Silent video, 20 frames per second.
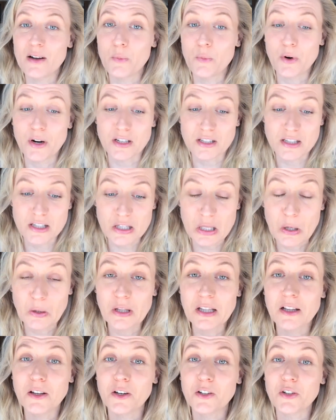We are
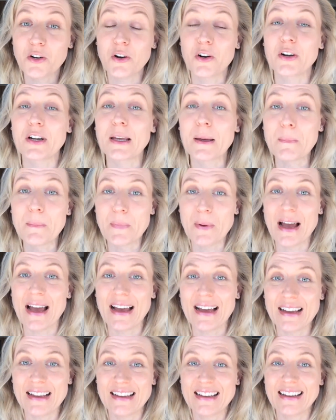slowly returning
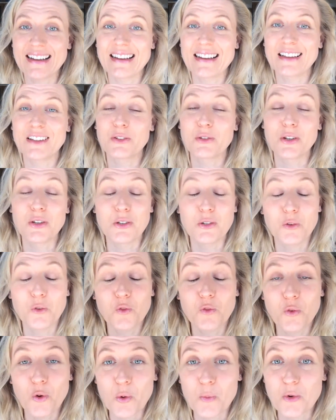back to a new
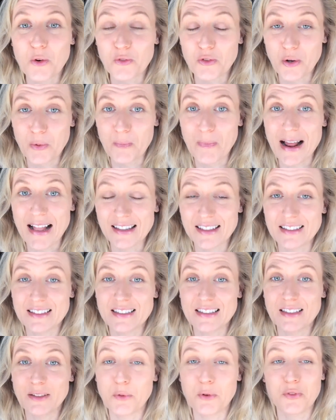form of
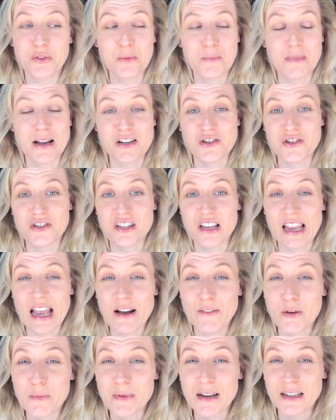normality with the measures the
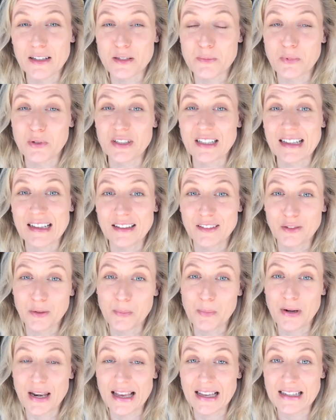government is putting into
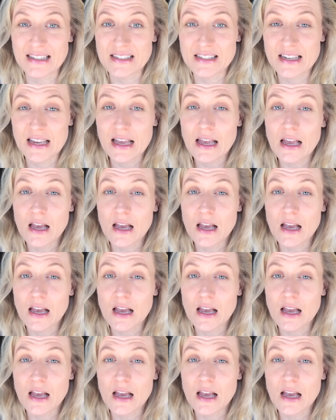place.